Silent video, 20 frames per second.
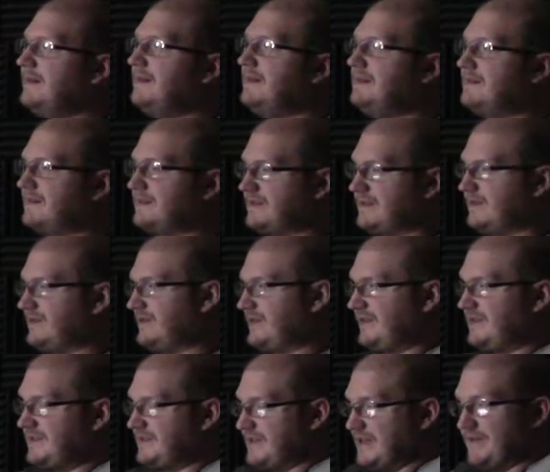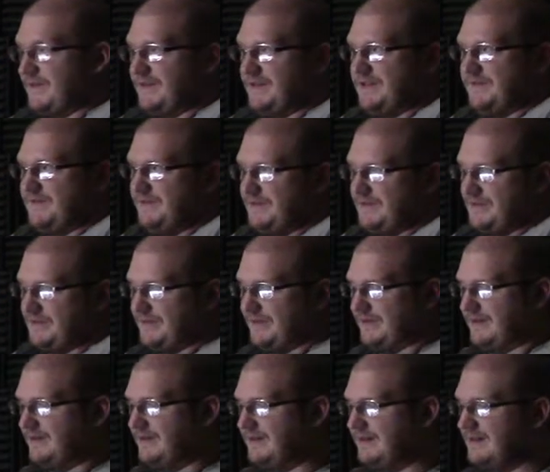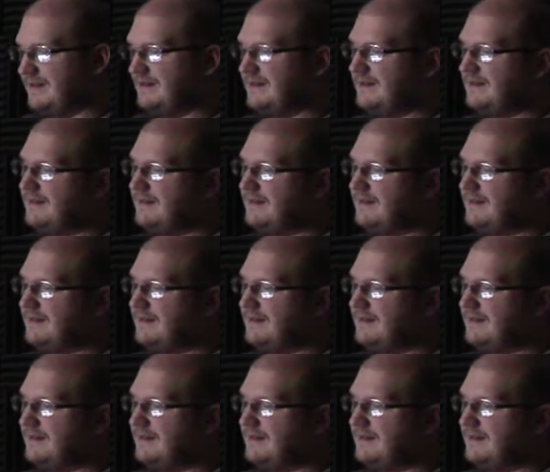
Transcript: because they're the conservative. They're fair and balanced. What are